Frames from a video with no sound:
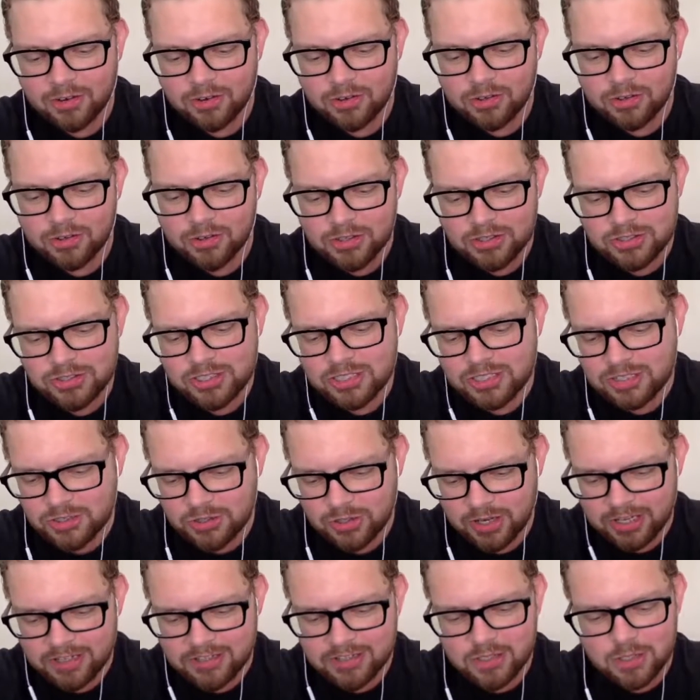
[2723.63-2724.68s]
Christian
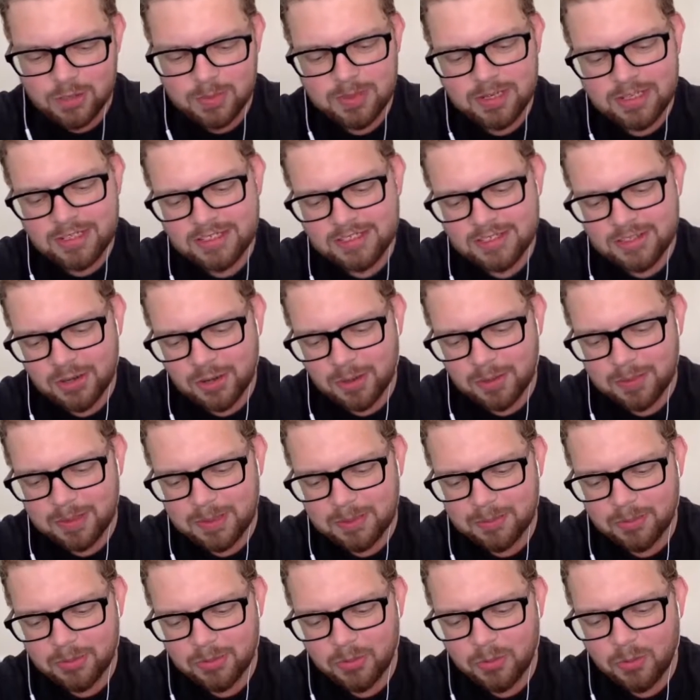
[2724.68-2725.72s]
transhumanists. There are
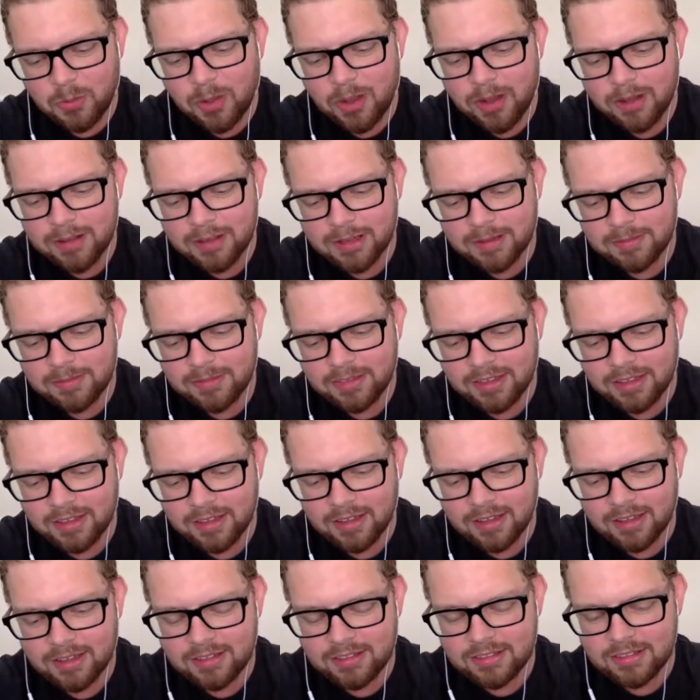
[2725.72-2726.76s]
people who welcome
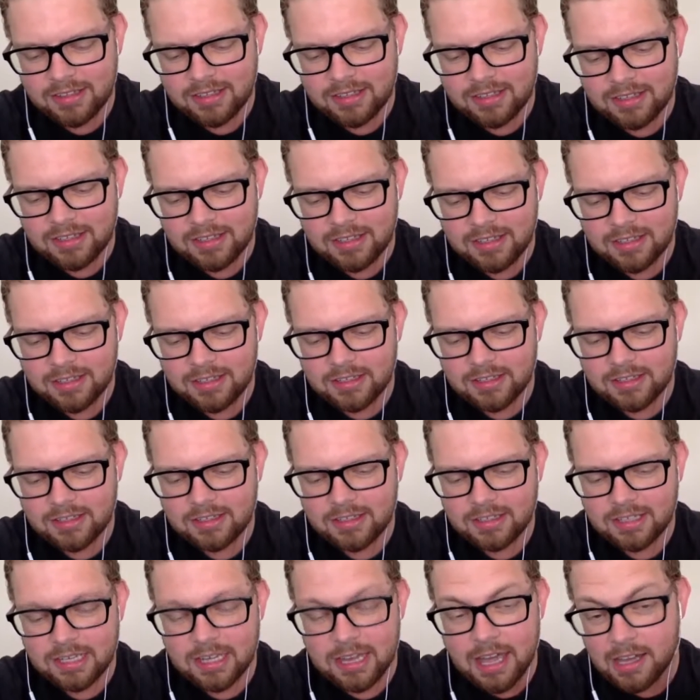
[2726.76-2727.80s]
the
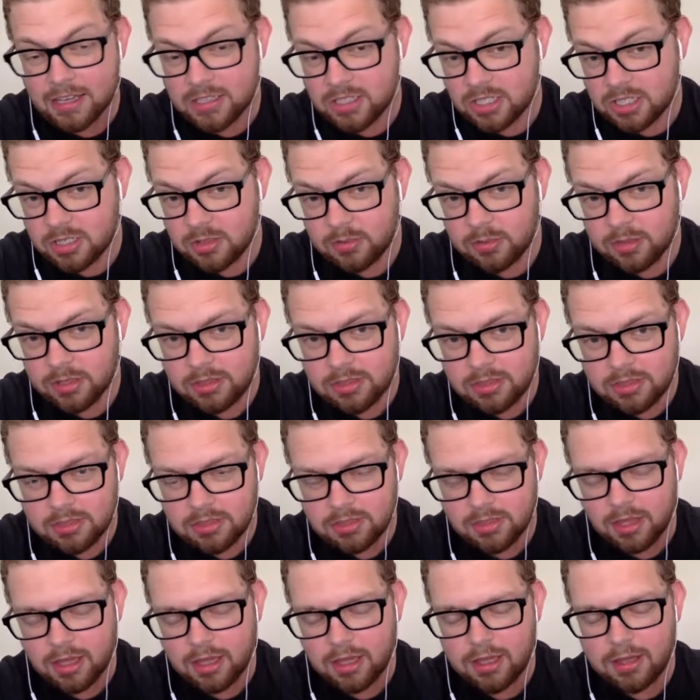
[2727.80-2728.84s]
connection
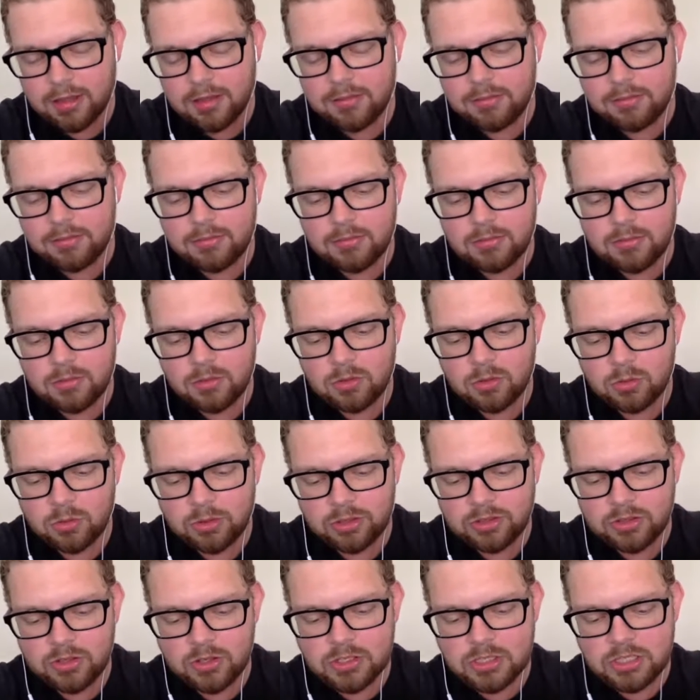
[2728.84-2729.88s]

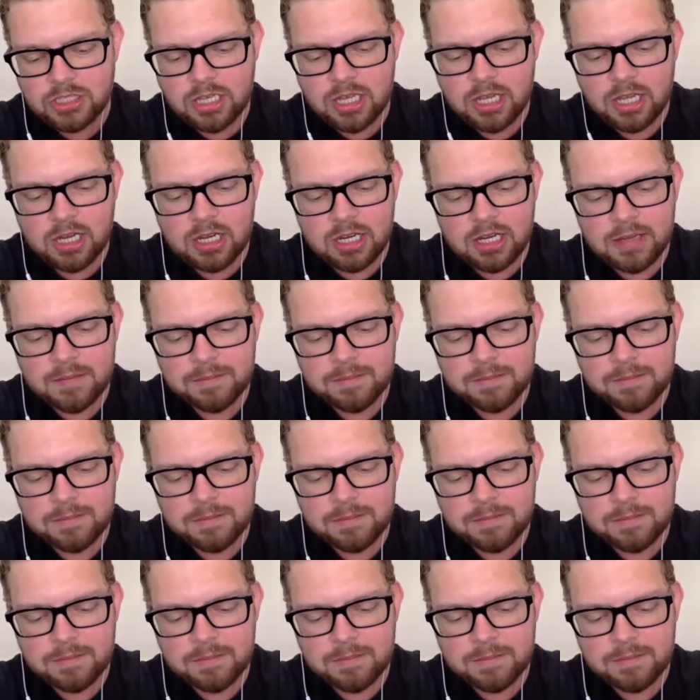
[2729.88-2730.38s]
with Christianity,